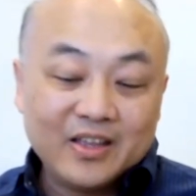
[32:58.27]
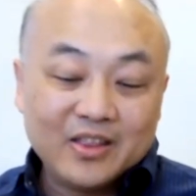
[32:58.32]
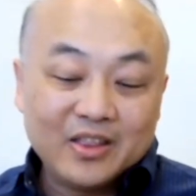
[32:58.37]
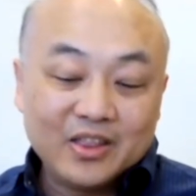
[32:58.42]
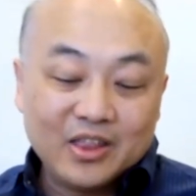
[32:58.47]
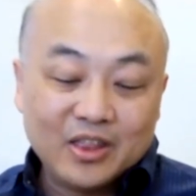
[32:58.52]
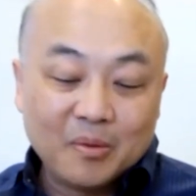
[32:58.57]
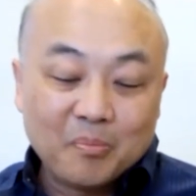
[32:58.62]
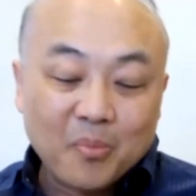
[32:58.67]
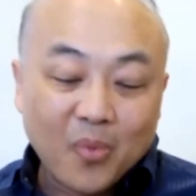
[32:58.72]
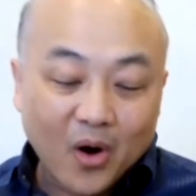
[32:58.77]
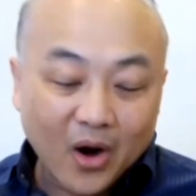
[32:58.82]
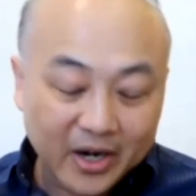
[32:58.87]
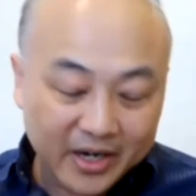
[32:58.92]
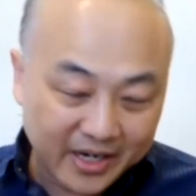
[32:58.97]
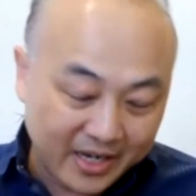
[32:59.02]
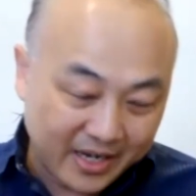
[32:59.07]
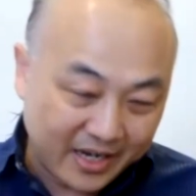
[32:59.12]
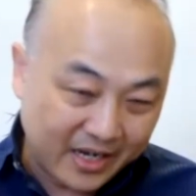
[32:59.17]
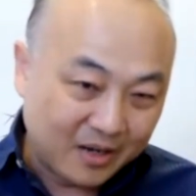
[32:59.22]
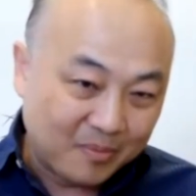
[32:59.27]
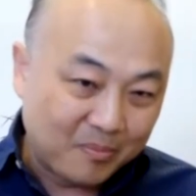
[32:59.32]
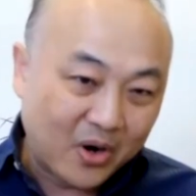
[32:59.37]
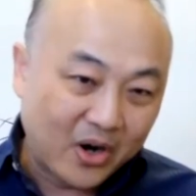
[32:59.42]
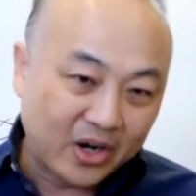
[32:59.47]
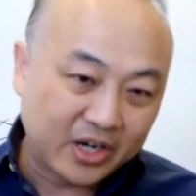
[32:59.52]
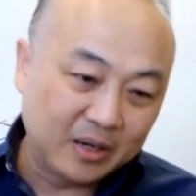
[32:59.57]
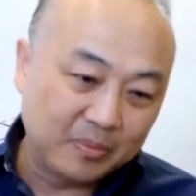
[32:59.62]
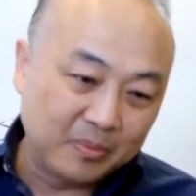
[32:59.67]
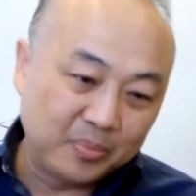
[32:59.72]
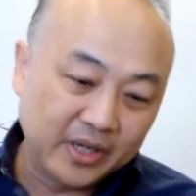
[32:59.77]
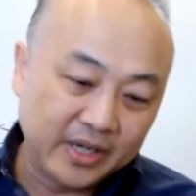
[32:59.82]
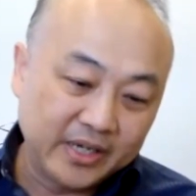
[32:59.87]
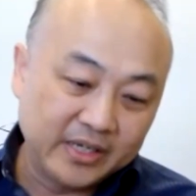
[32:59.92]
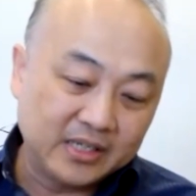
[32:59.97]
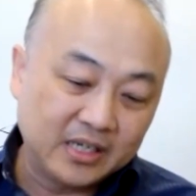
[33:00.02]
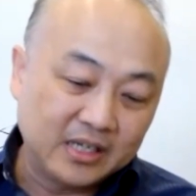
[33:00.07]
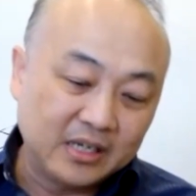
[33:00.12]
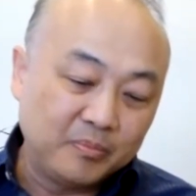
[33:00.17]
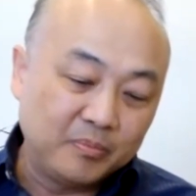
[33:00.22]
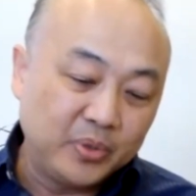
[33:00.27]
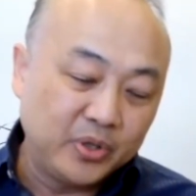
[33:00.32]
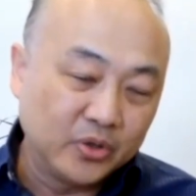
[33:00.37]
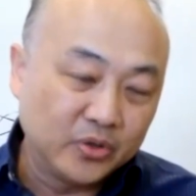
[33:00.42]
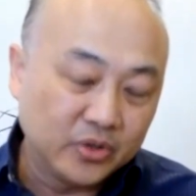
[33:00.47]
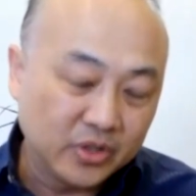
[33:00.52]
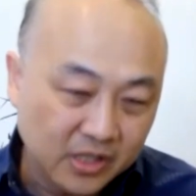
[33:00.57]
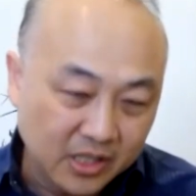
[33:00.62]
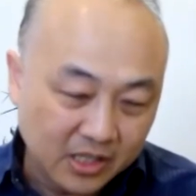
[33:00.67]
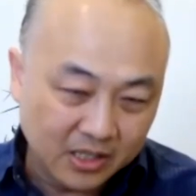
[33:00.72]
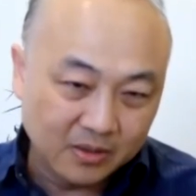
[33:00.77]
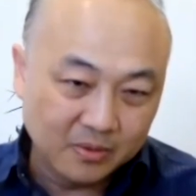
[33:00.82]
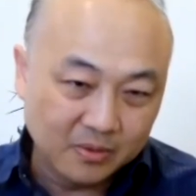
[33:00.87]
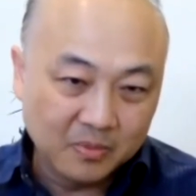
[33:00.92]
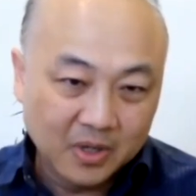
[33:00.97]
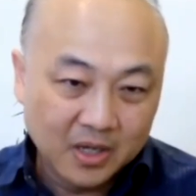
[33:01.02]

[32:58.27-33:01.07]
the marketing in the marketplace can appeal to them